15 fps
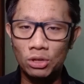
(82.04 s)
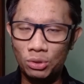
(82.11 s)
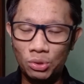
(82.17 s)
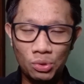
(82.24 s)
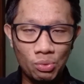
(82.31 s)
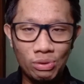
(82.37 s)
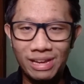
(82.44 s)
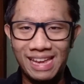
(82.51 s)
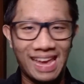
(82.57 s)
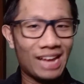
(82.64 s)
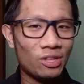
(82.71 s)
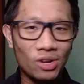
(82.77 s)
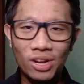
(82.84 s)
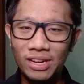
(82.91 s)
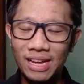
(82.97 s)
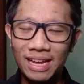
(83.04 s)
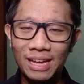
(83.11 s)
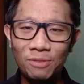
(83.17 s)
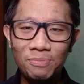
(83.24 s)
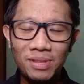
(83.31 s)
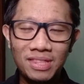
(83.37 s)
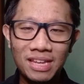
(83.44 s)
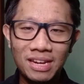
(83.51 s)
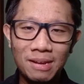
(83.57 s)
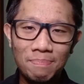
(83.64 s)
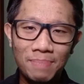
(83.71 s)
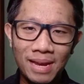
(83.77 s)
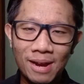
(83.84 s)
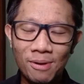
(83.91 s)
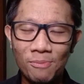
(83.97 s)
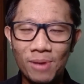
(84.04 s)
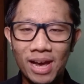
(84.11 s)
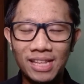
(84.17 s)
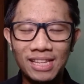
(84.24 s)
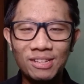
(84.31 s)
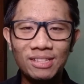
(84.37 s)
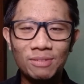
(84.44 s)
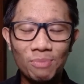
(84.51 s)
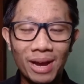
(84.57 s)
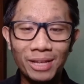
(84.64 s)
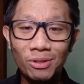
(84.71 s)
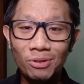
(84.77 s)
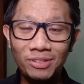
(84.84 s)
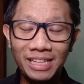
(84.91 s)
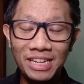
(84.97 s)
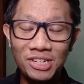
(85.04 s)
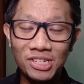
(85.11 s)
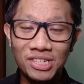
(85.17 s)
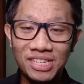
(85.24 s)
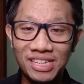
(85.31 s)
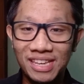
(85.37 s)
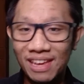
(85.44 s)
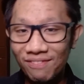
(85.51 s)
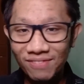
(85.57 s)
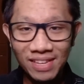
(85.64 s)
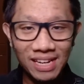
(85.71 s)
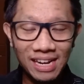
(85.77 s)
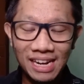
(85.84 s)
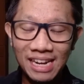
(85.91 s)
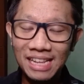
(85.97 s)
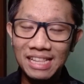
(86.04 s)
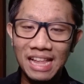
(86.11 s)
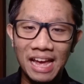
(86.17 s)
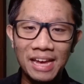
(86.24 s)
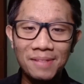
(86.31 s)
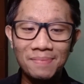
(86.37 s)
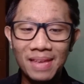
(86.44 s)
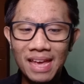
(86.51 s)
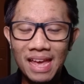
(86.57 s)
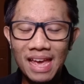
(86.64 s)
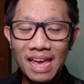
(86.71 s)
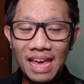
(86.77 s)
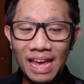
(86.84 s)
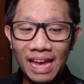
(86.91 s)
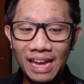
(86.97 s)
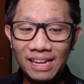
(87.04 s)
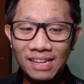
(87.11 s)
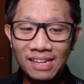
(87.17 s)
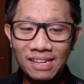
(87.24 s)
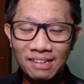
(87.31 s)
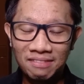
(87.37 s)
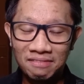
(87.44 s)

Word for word: to get on ahead with the repair? Why don't they just give the green light and